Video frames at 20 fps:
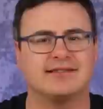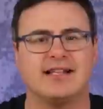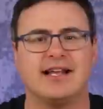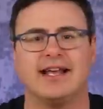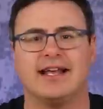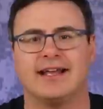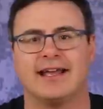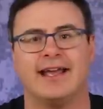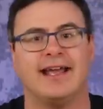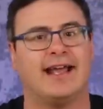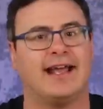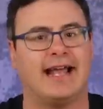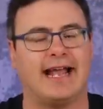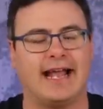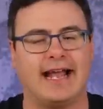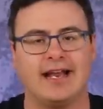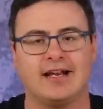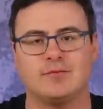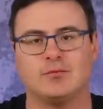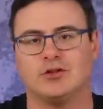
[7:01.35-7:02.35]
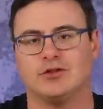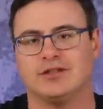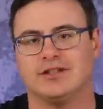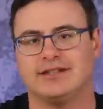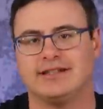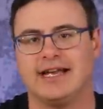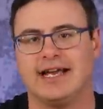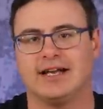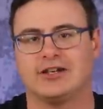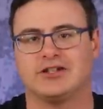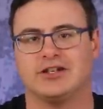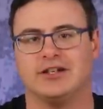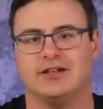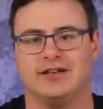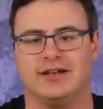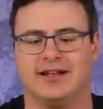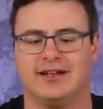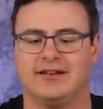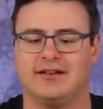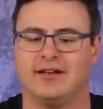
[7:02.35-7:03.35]
like animal
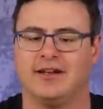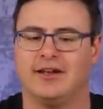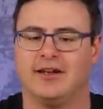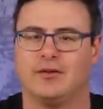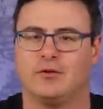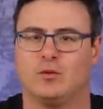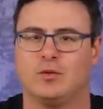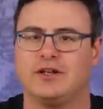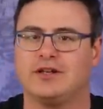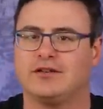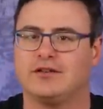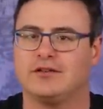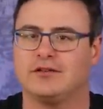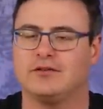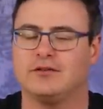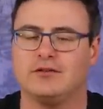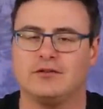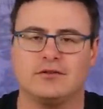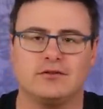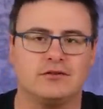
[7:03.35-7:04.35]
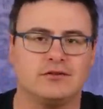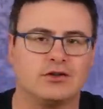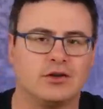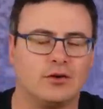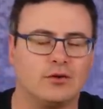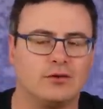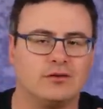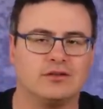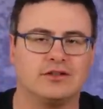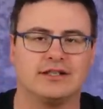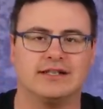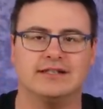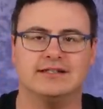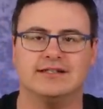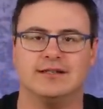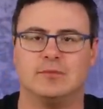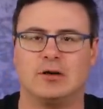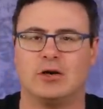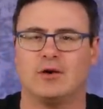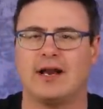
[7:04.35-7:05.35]
detection. And what Google told
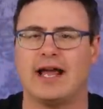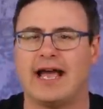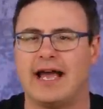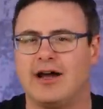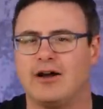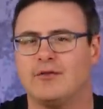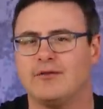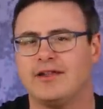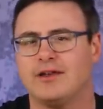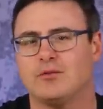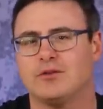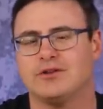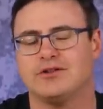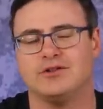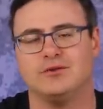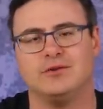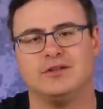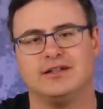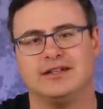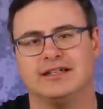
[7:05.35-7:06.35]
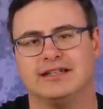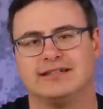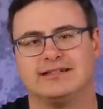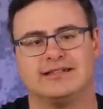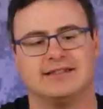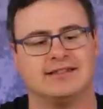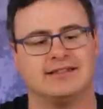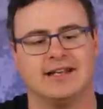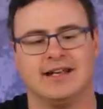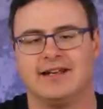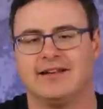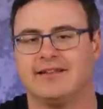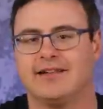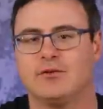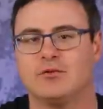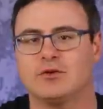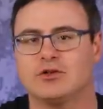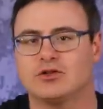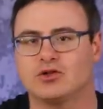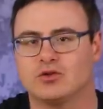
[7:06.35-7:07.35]
us about how they were doing this is
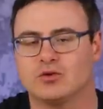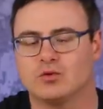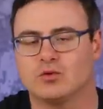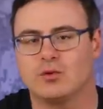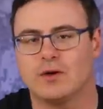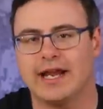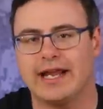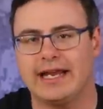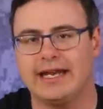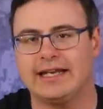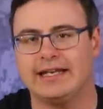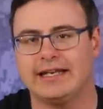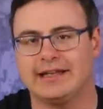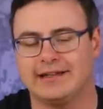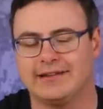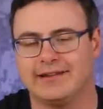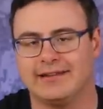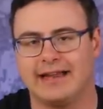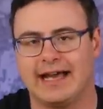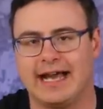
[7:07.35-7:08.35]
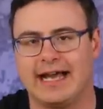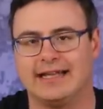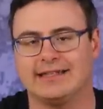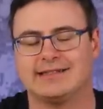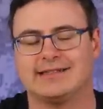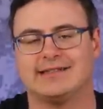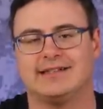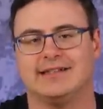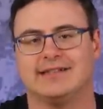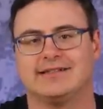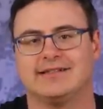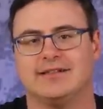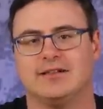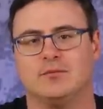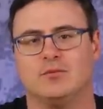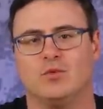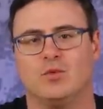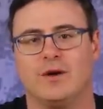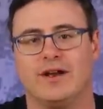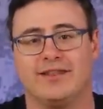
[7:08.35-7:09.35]
they were training that
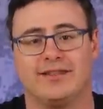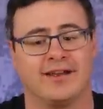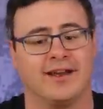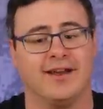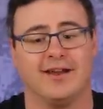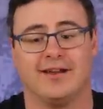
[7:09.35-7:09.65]
system with